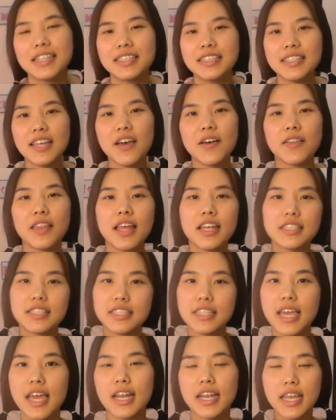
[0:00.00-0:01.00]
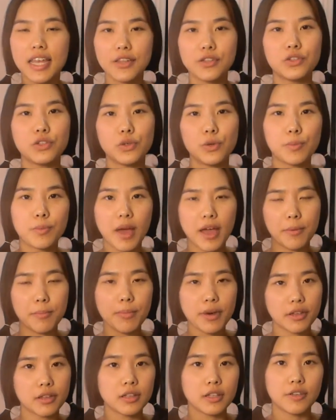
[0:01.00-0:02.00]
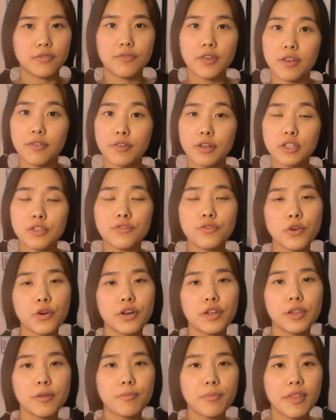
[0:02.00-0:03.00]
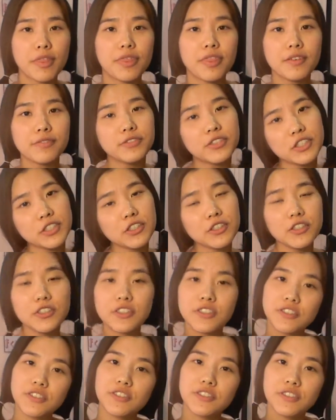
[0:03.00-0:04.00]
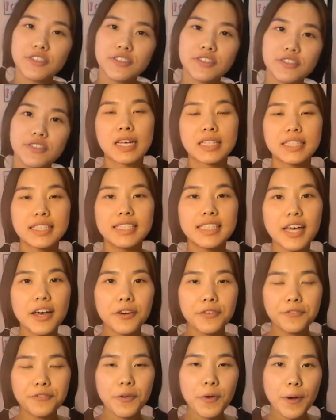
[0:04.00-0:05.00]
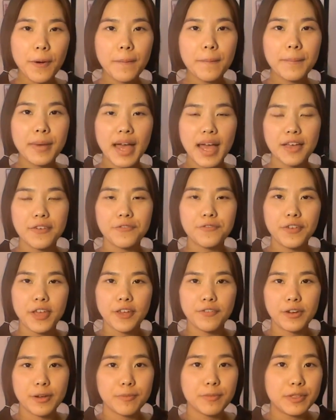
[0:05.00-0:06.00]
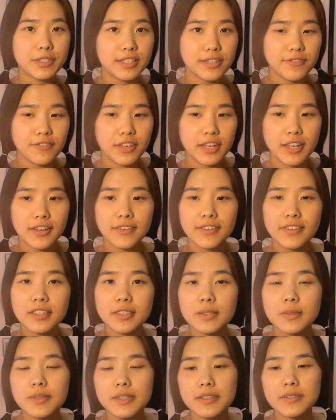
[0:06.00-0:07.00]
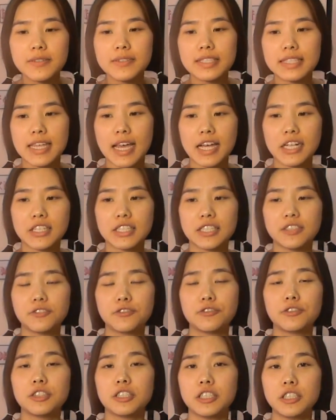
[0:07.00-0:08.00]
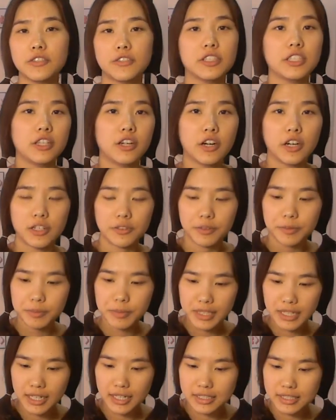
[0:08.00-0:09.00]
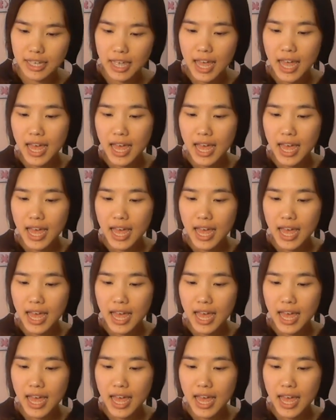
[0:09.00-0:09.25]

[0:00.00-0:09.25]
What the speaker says: so let's get into my monthly favorites for the month of June. So for my favorite music video, this one was actually a really, really hard one because